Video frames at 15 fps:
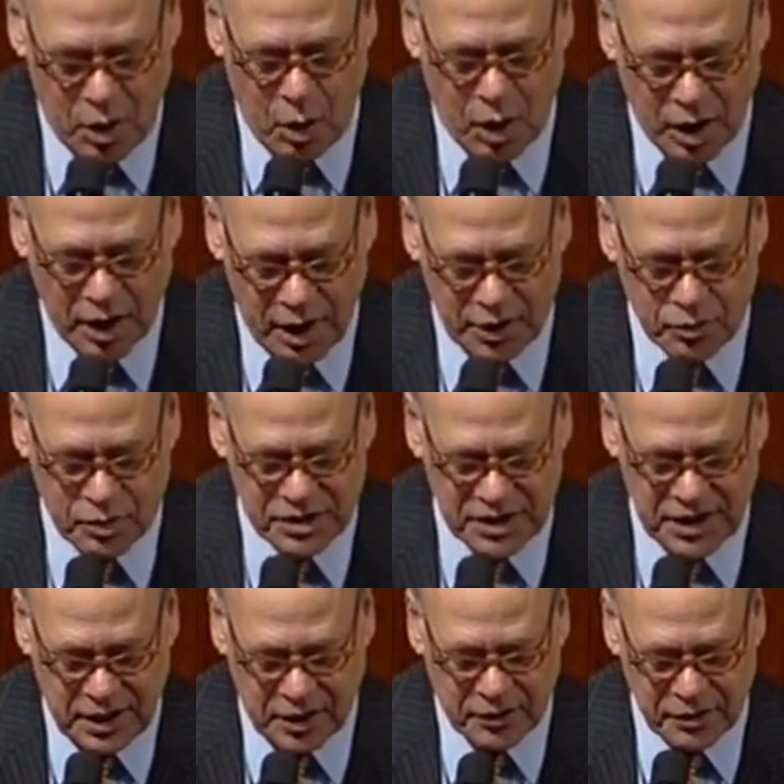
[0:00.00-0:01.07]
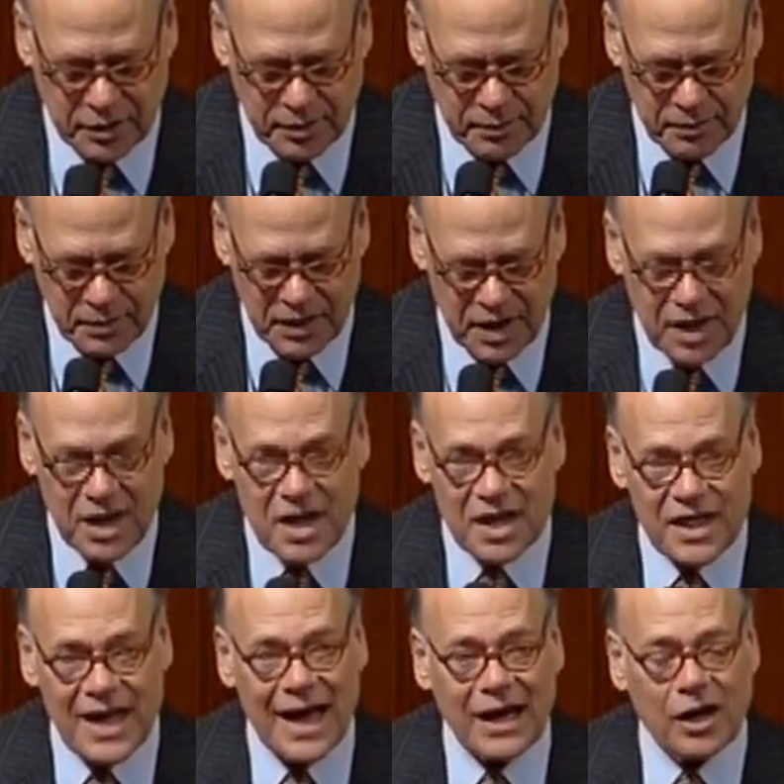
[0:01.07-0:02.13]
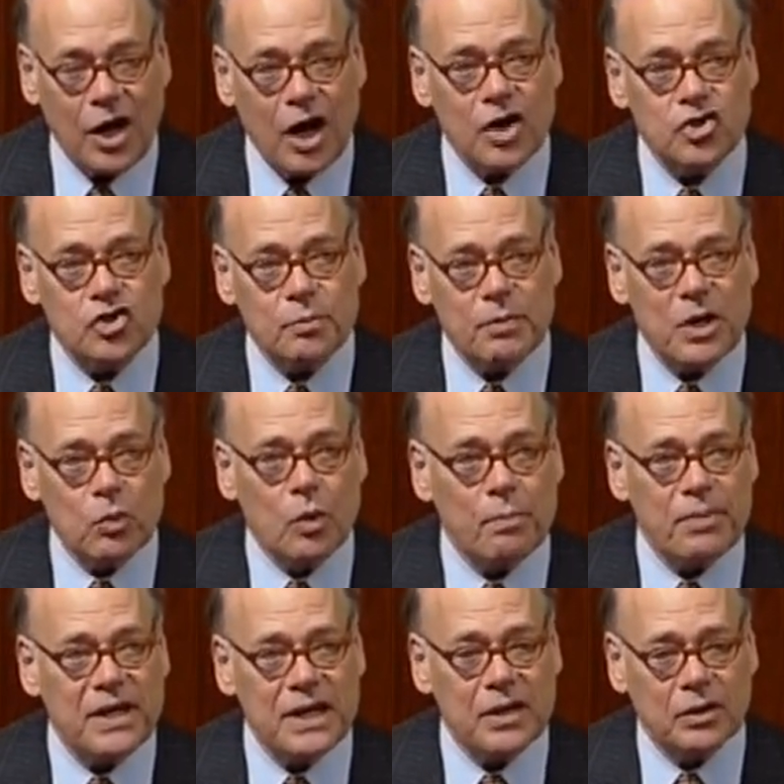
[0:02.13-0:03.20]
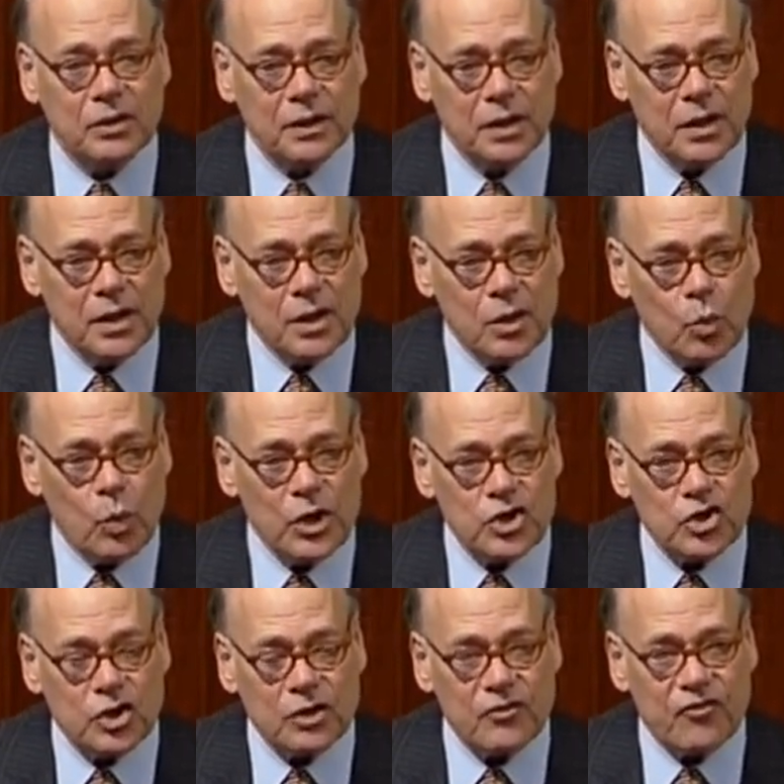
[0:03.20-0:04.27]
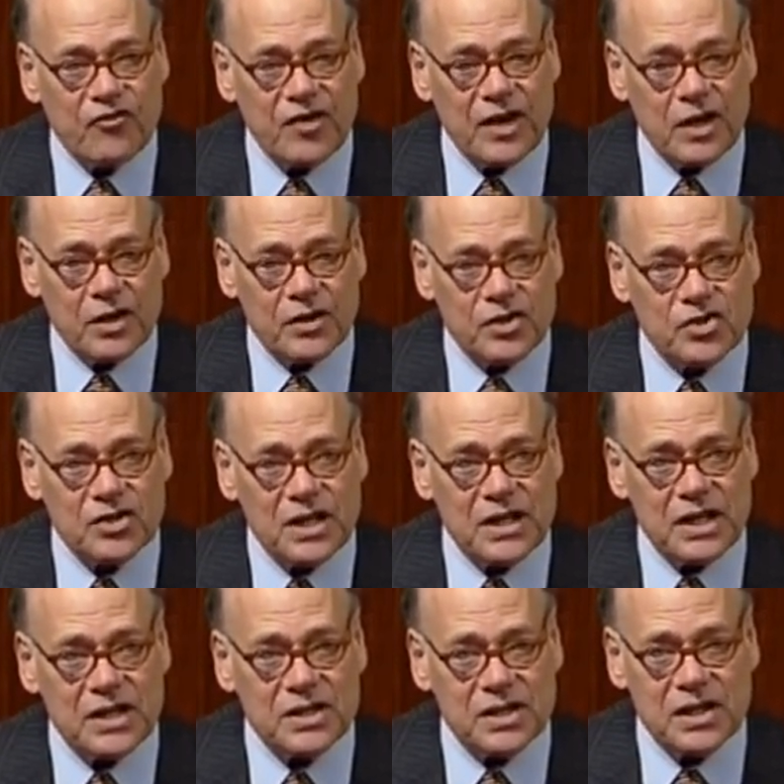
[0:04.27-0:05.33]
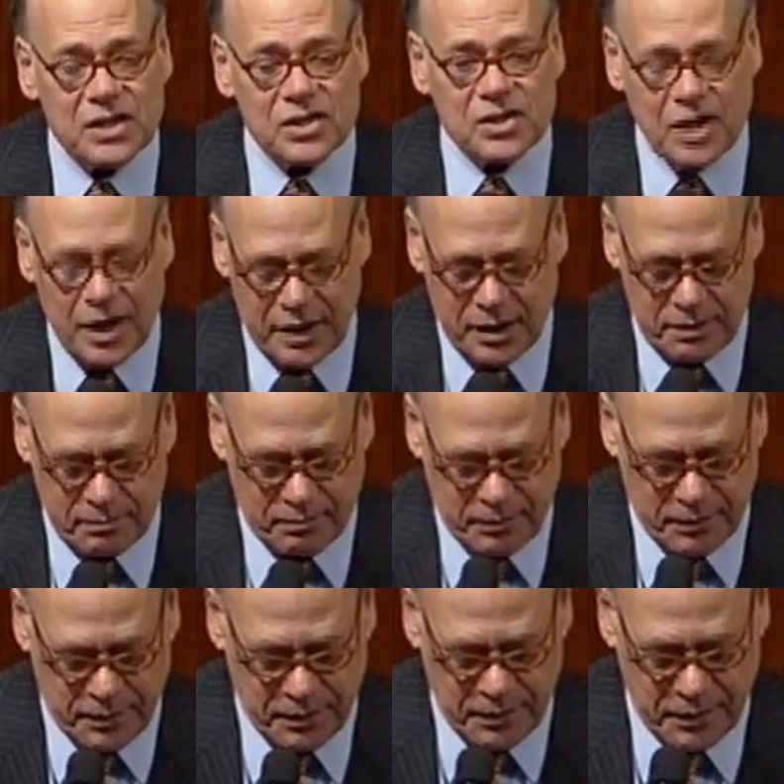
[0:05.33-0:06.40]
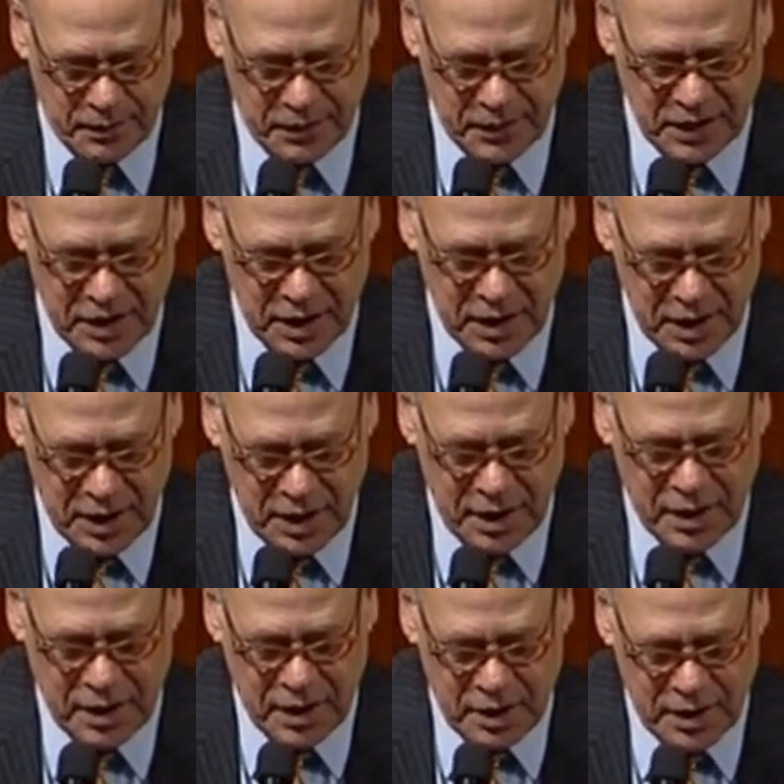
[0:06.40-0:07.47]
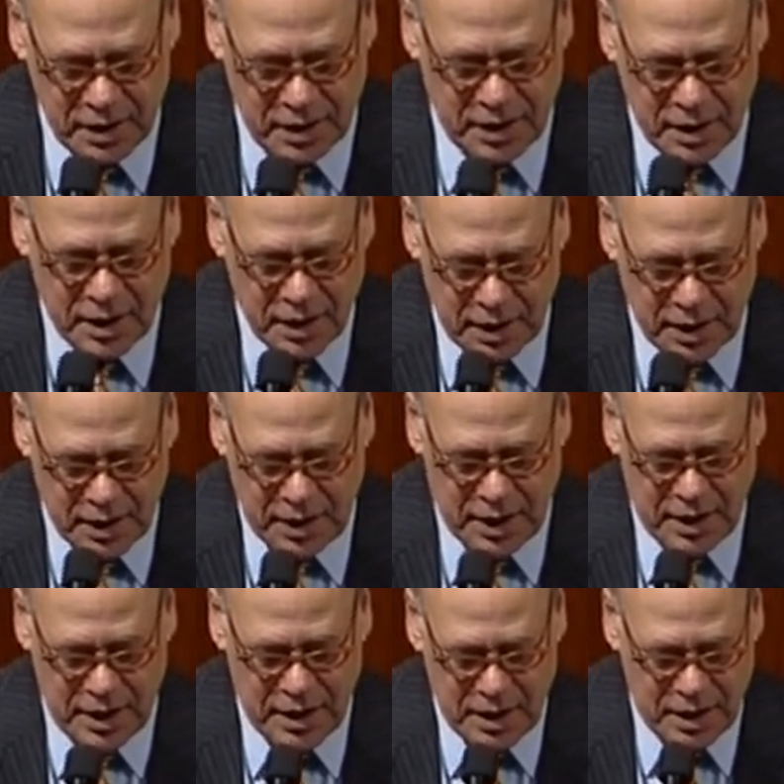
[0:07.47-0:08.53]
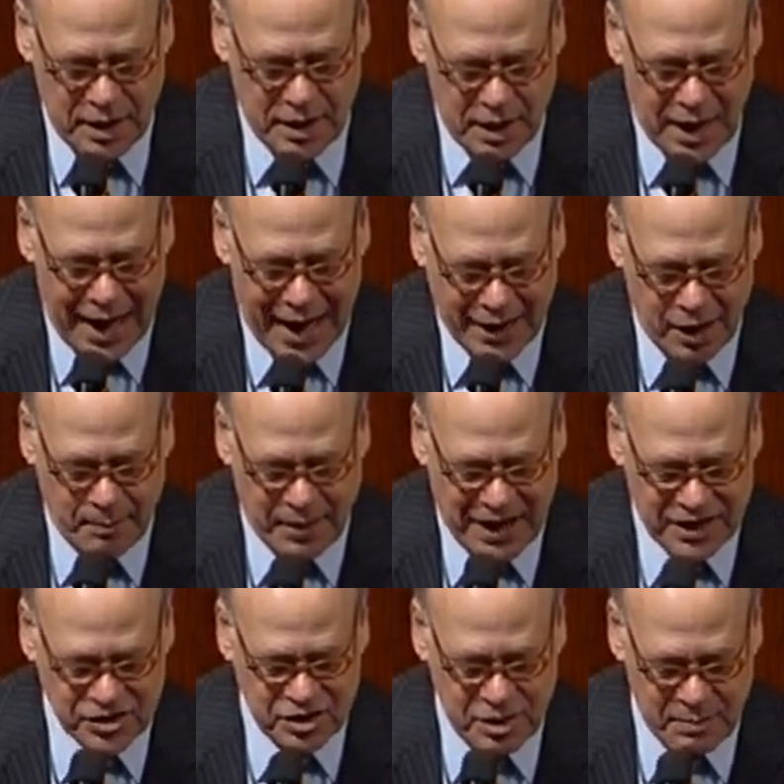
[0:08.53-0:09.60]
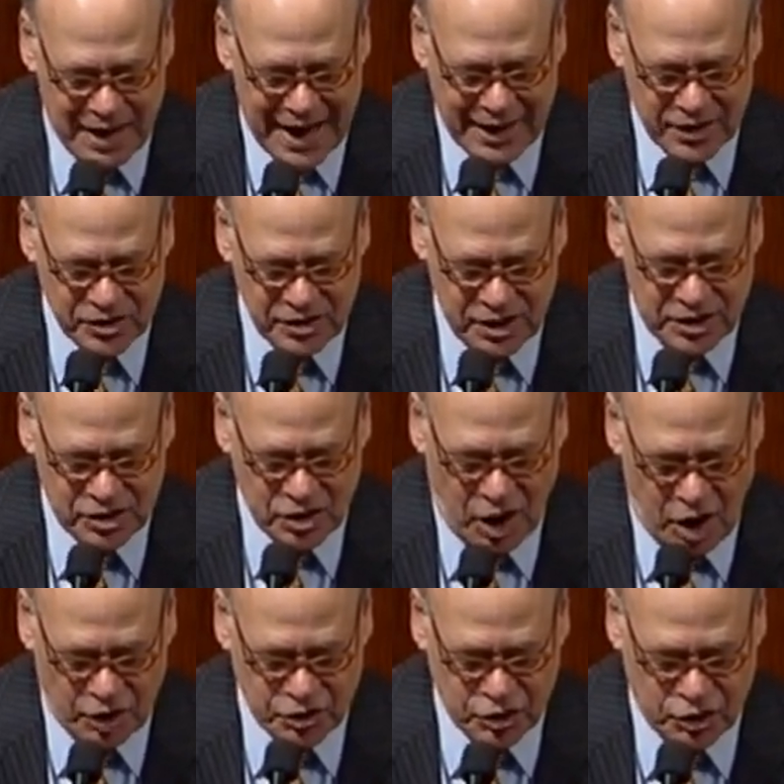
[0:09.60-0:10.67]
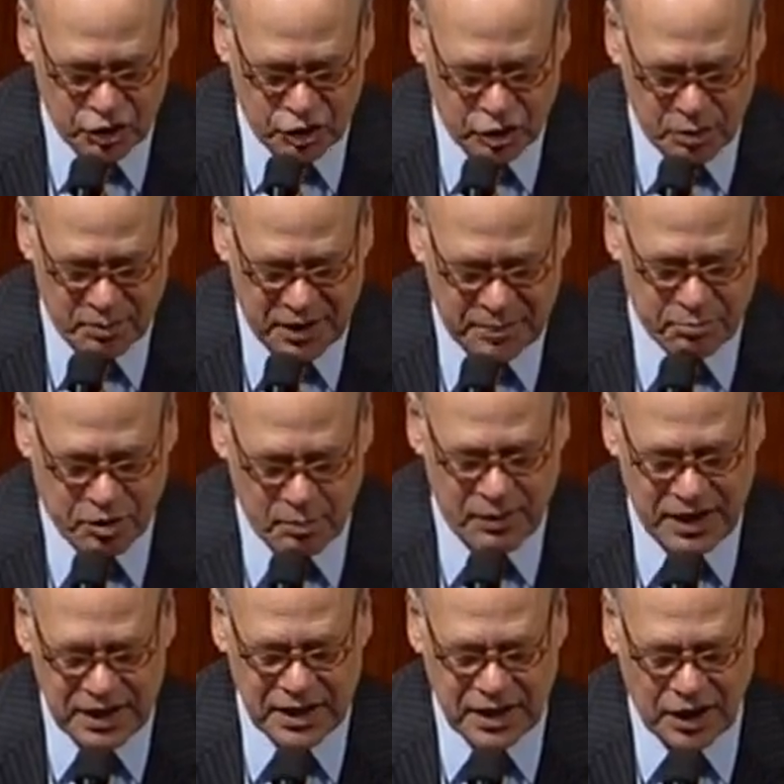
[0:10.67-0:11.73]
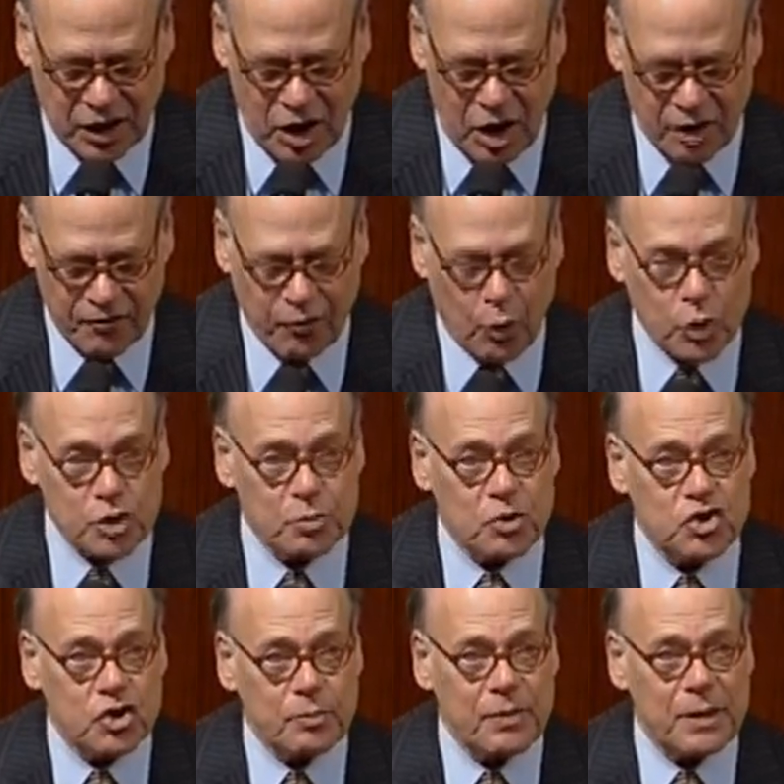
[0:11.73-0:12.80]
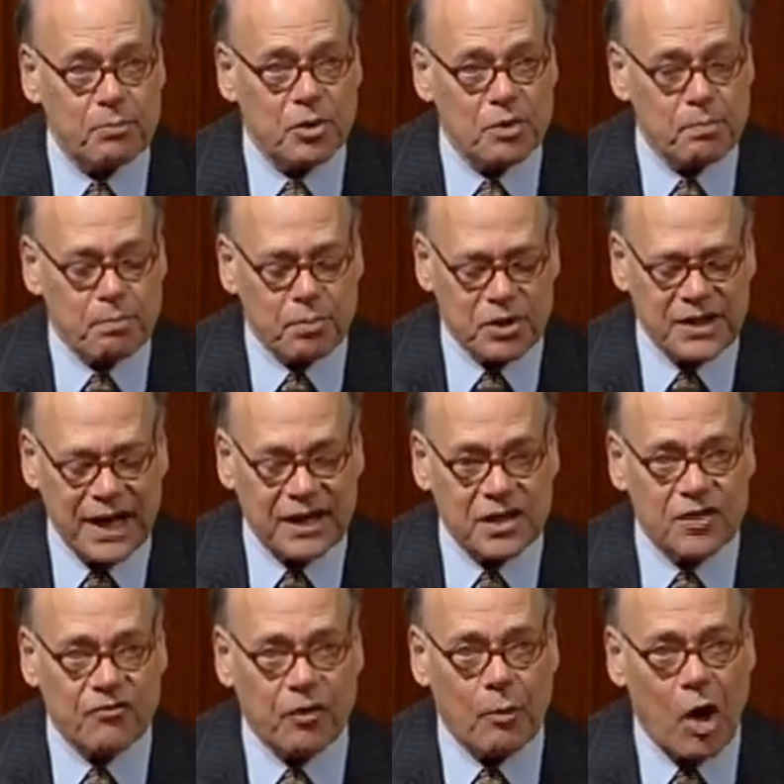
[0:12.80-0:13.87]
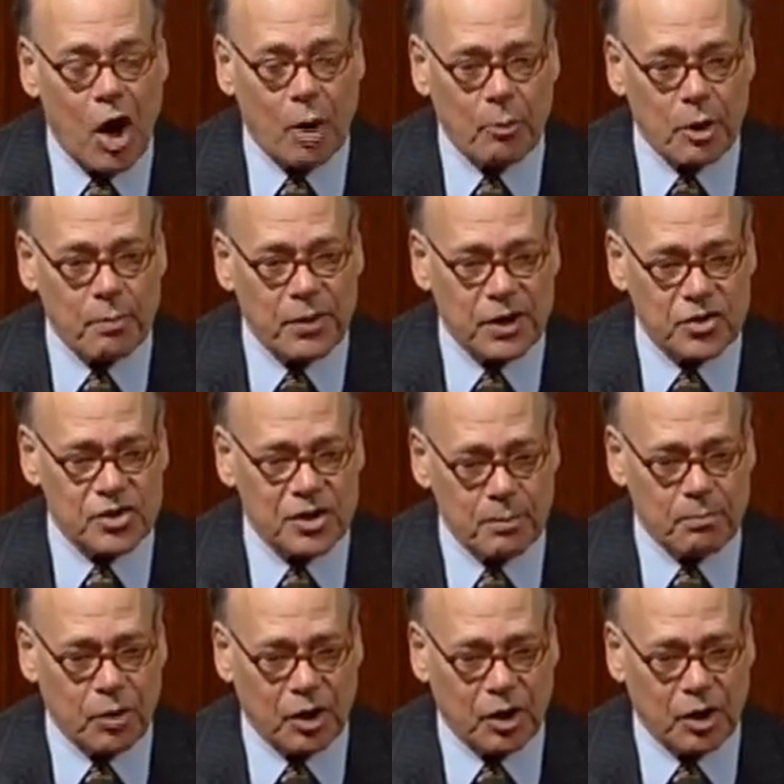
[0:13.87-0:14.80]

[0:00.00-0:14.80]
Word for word: or our country's health. That law should be repealed. We shouldn't fear the CDC study. Gentlemen's time has expired. High capacity magazines also shouldn't be permitted, and law enforcement should be protected from armor piercing